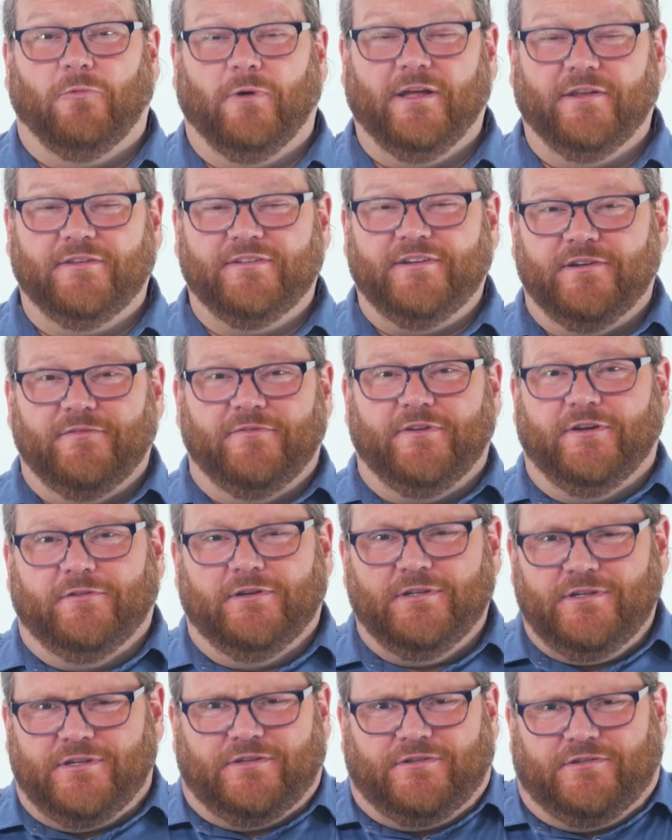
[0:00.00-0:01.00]
Well, dear
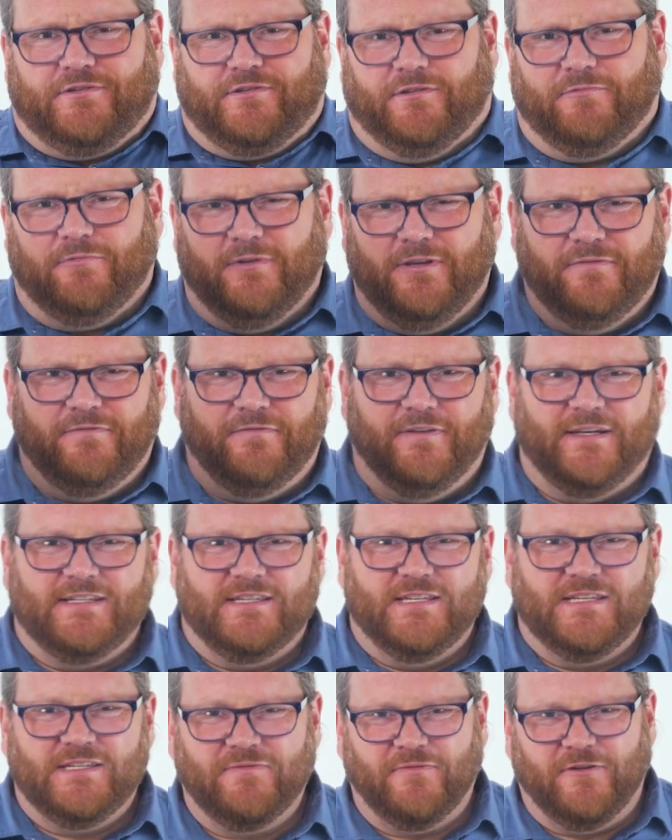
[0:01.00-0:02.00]
viewers, should we
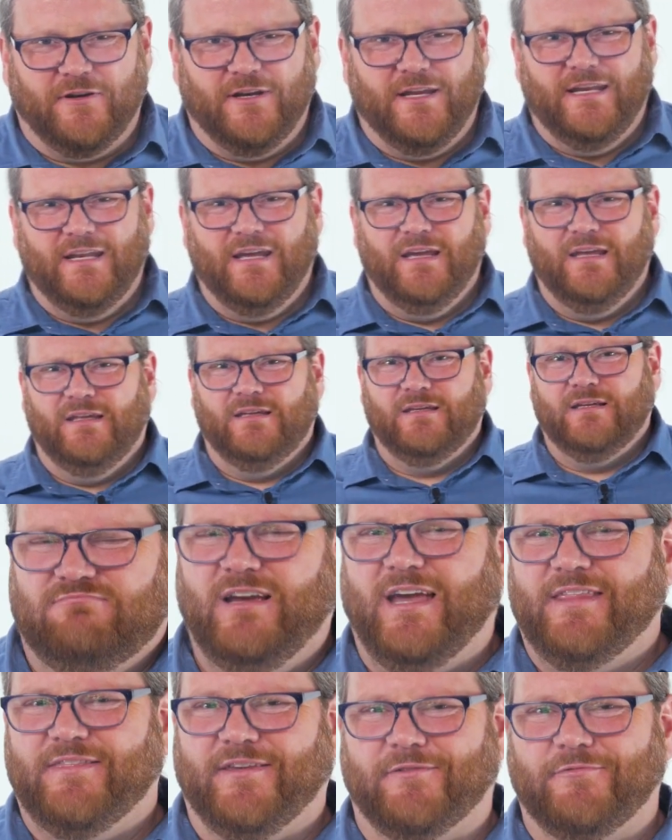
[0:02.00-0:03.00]
fix this for Nina?
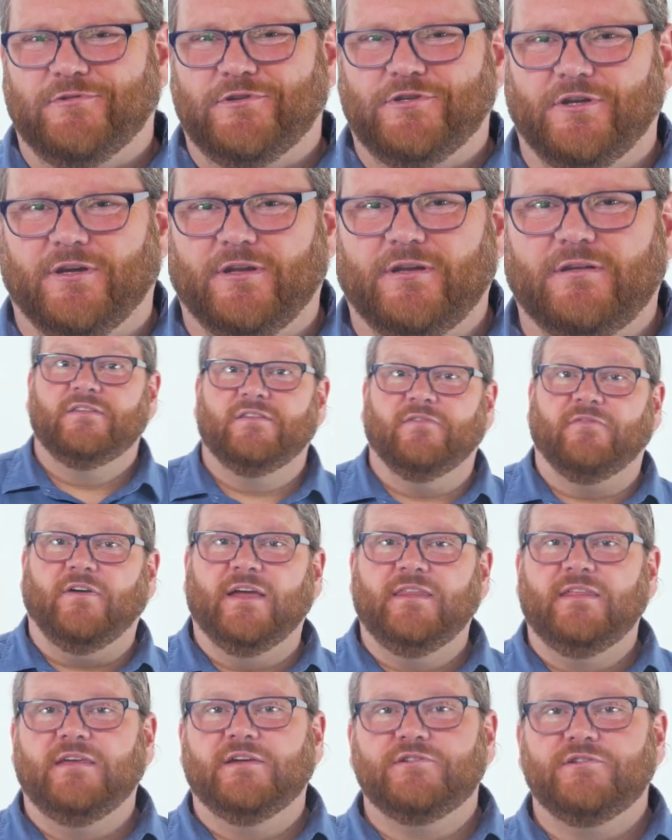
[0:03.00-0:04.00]
I think we should. To
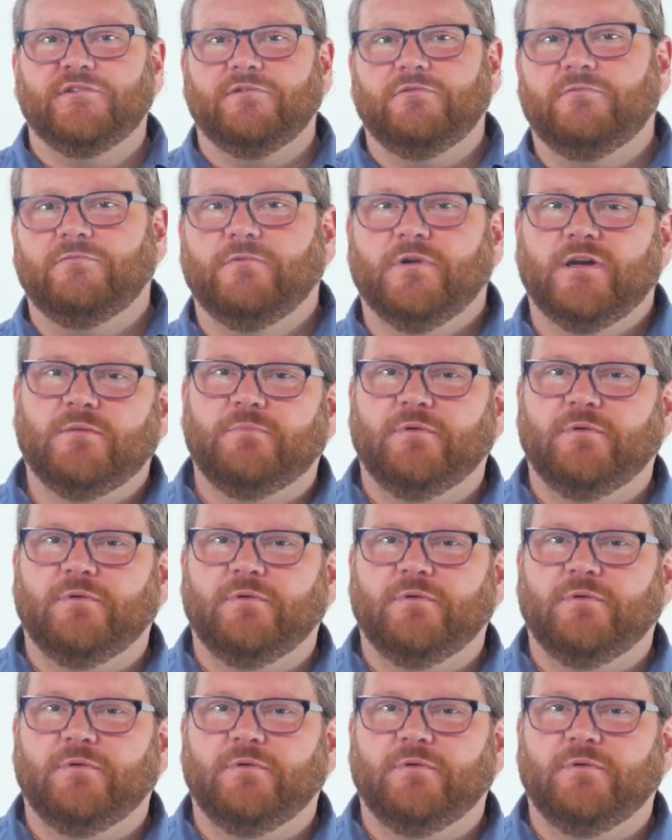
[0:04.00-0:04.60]
find the issue, we're gonna